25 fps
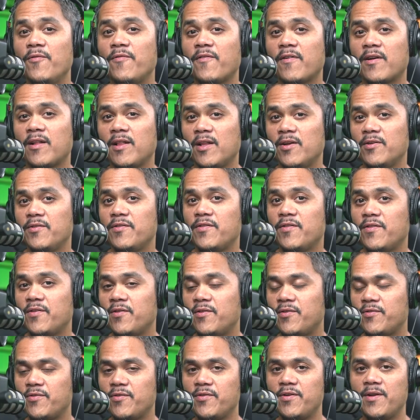closer
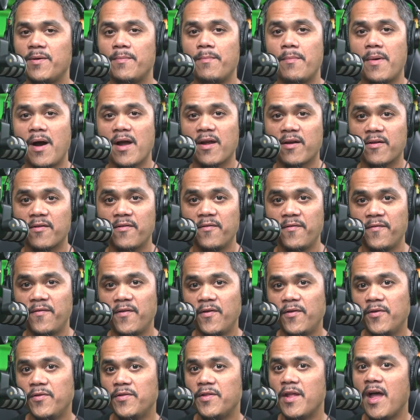to the
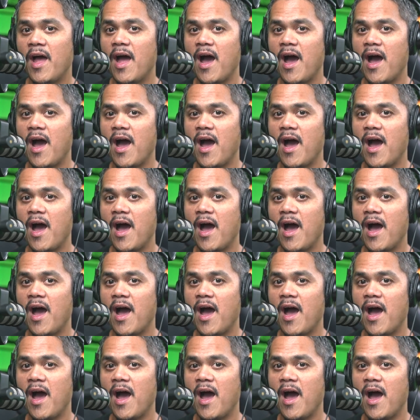microphone.